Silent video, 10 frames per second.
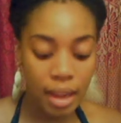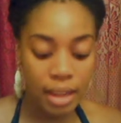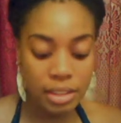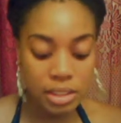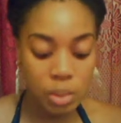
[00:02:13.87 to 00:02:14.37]

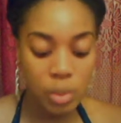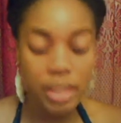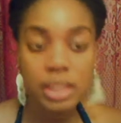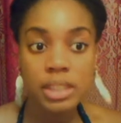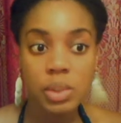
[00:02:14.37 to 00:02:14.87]
I just
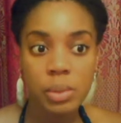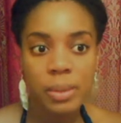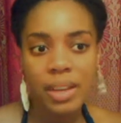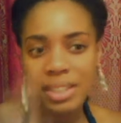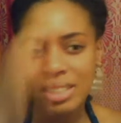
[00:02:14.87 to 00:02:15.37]
quickly do
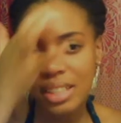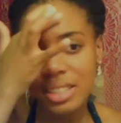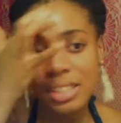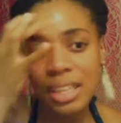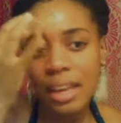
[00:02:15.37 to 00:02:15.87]
it because
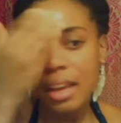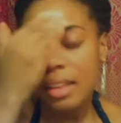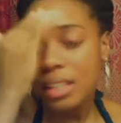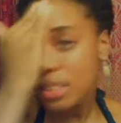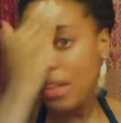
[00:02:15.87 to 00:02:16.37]

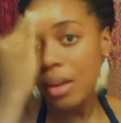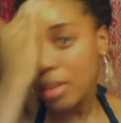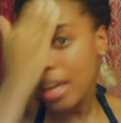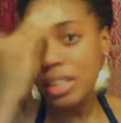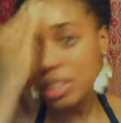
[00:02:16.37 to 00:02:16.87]
this
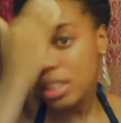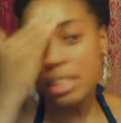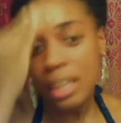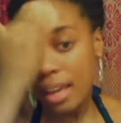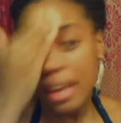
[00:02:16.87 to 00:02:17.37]

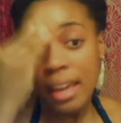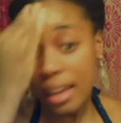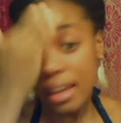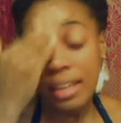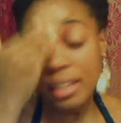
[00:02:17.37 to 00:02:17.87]
foundation,
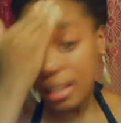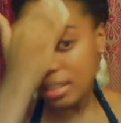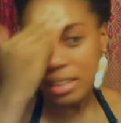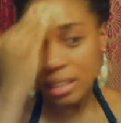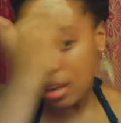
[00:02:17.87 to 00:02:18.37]
it
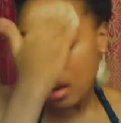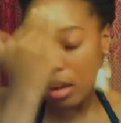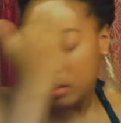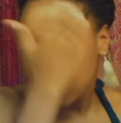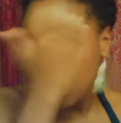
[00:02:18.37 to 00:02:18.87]

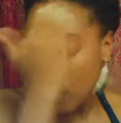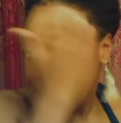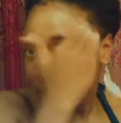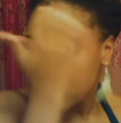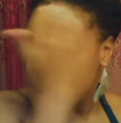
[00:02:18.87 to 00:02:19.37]
doesn't
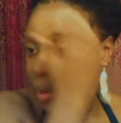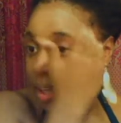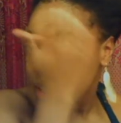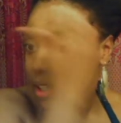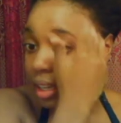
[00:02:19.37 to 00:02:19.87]
dry as
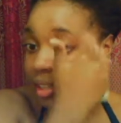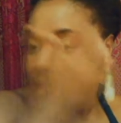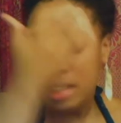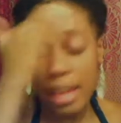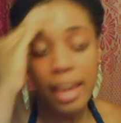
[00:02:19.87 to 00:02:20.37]
quickly as,
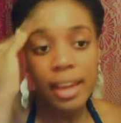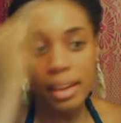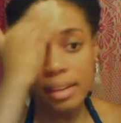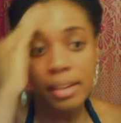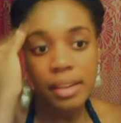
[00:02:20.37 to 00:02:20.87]

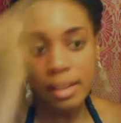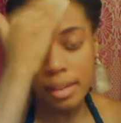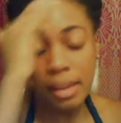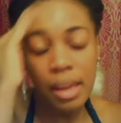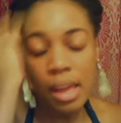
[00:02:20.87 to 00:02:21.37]
say,
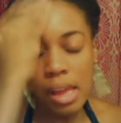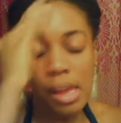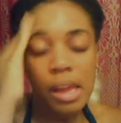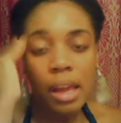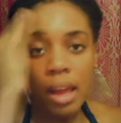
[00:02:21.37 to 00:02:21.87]

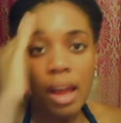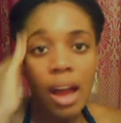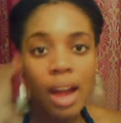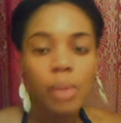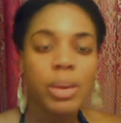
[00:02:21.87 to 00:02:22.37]

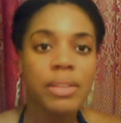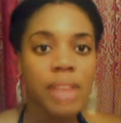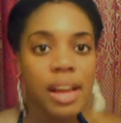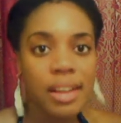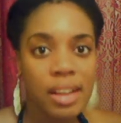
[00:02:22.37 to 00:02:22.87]

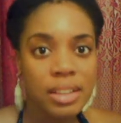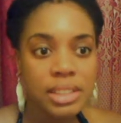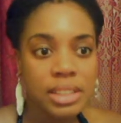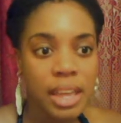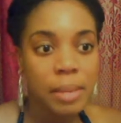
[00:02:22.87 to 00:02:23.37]
Revlon Color
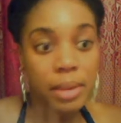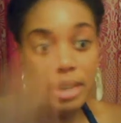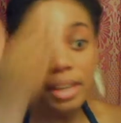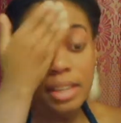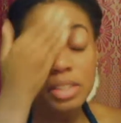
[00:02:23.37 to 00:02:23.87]
Stay, but
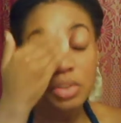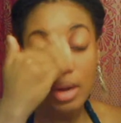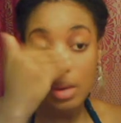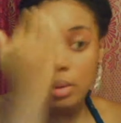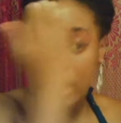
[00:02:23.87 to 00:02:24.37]
it does
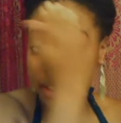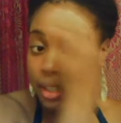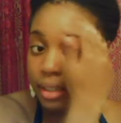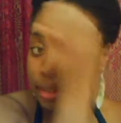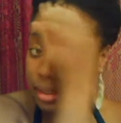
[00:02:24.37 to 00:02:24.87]
dry
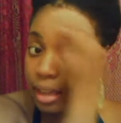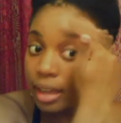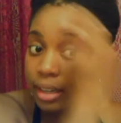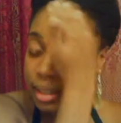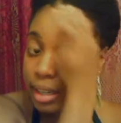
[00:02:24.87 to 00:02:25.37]
quickly,
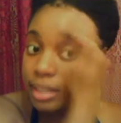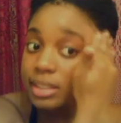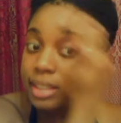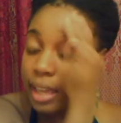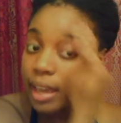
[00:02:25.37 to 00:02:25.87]
and it does
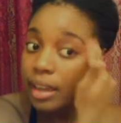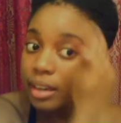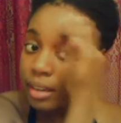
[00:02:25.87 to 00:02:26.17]
set,